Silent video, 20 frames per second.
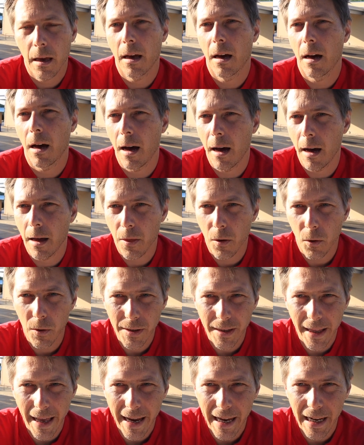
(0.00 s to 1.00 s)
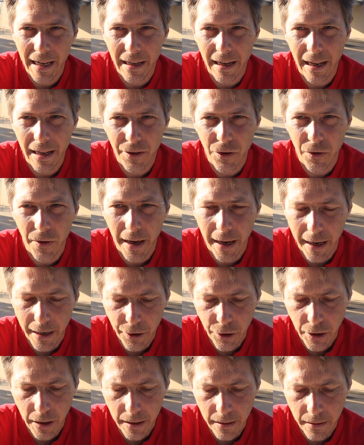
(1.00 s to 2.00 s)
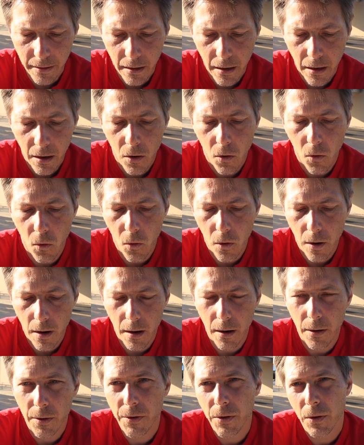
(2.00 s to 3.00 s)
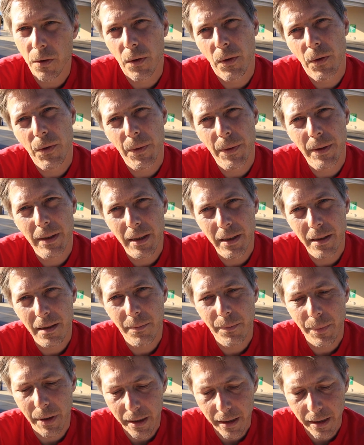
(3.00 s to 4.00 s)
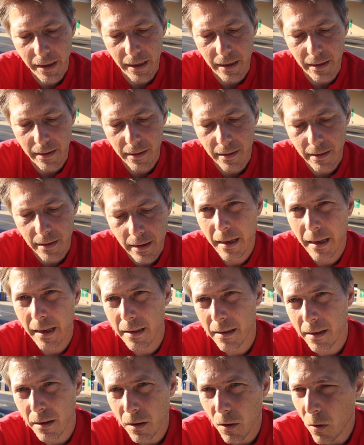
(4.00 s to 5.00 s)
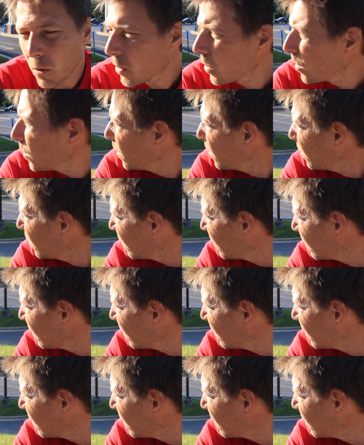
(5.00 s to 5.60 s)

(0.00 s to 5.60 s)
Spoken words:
those lacking in education, or also those with disabilities. Its logo